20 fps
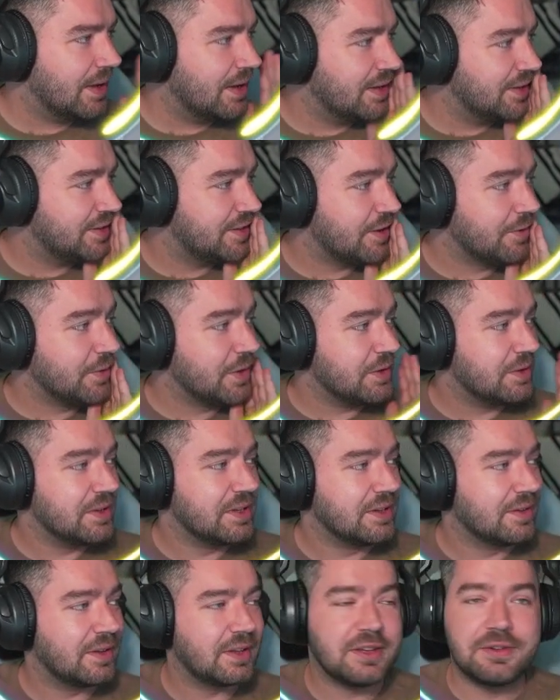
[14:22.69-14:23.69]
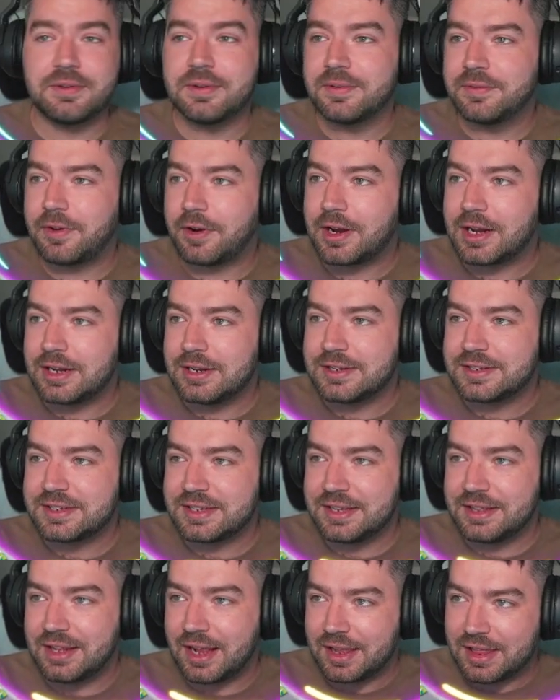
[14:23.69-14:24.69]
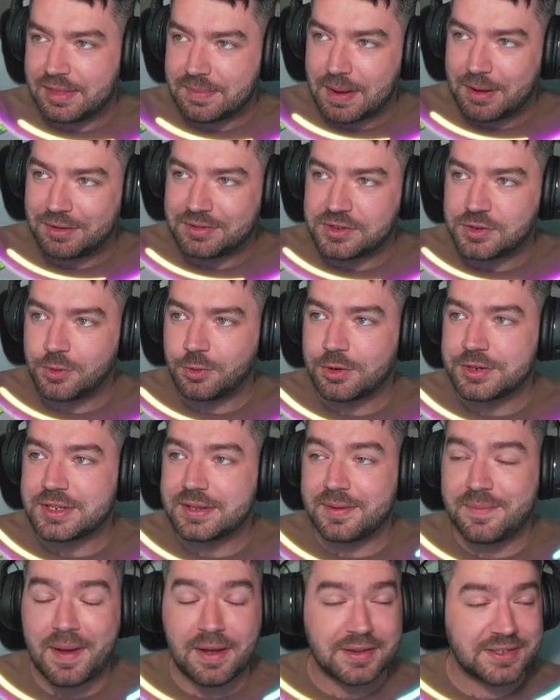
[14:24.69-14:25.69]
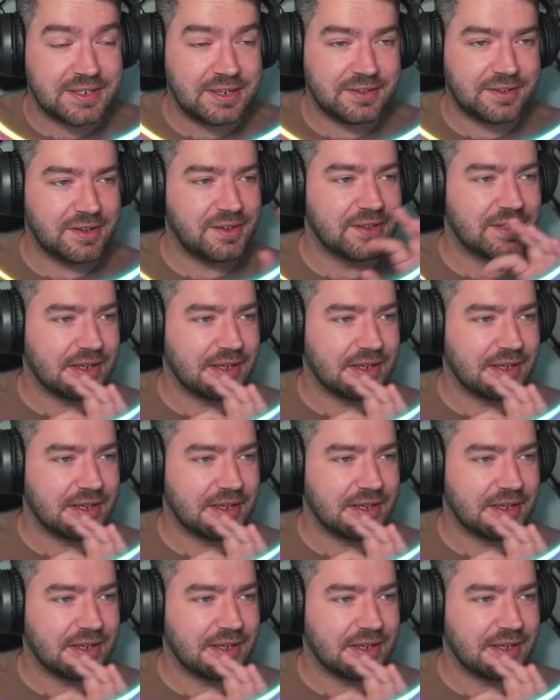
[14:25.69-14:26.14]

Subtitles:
So you can very clearly see like the amount of tourists, the amount of citizens.